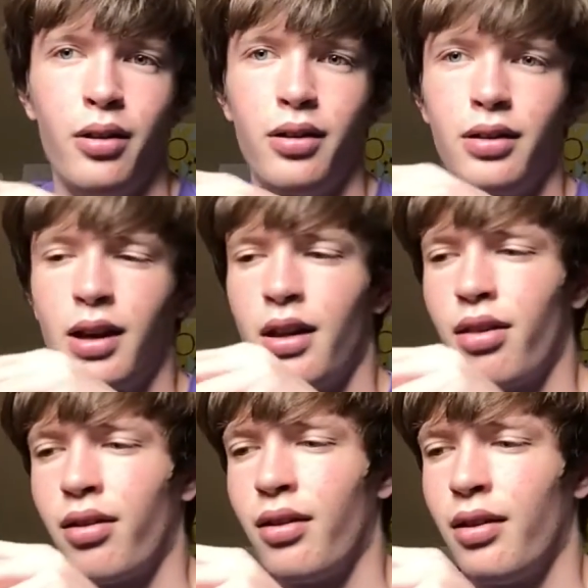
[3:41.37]

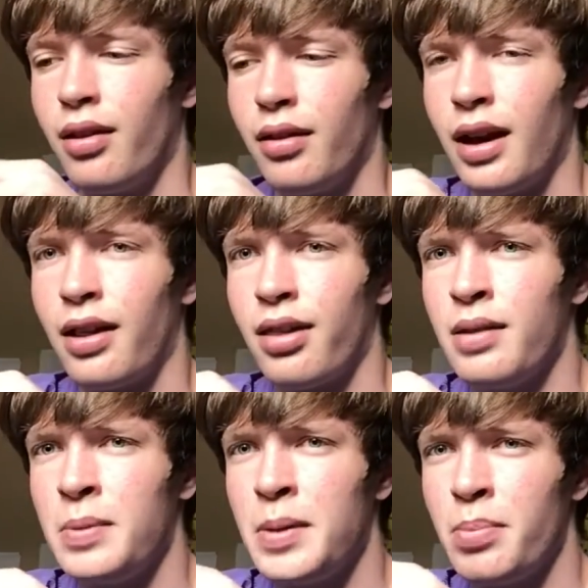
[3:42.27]
because I see
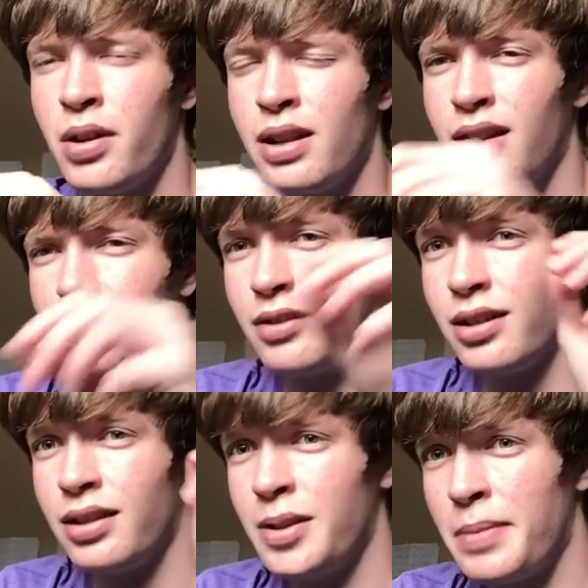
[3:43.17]
people and they leave the
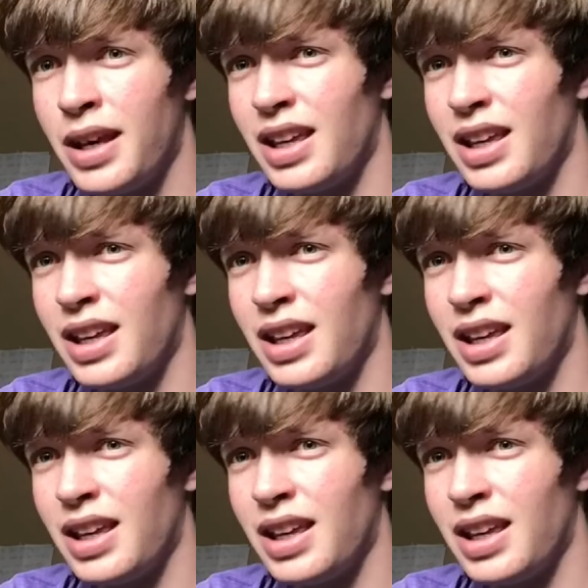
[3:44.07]
tea bag